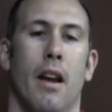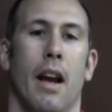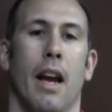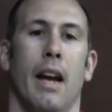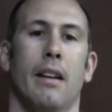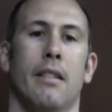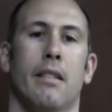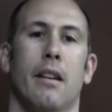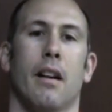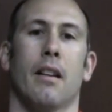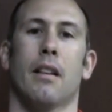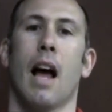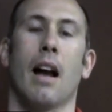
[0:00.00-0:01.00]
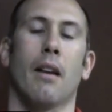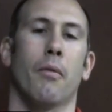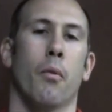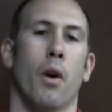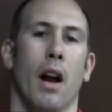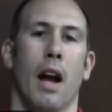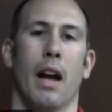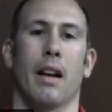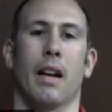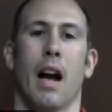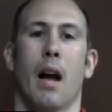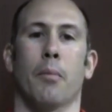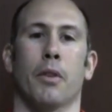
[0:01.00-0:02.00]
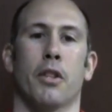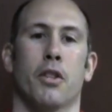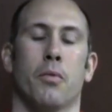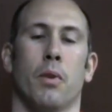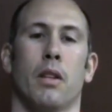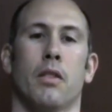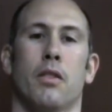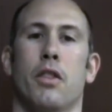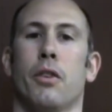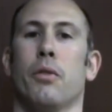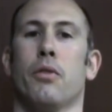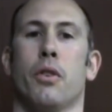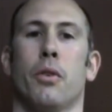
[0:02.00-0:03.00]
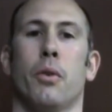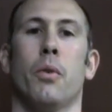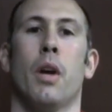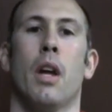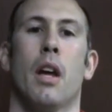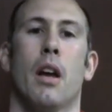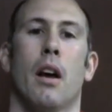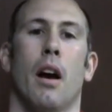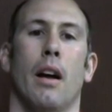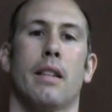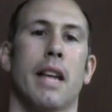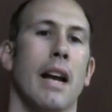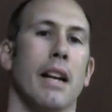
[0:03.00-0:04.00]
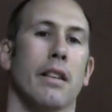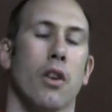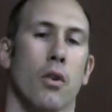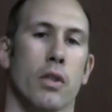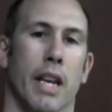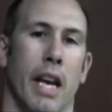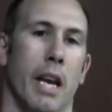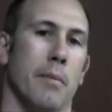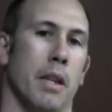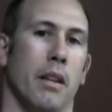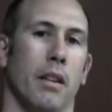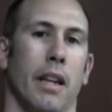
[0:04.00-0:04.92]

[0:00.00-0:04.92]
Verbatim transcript: And a lot of what I accomplished was due to attending those camps and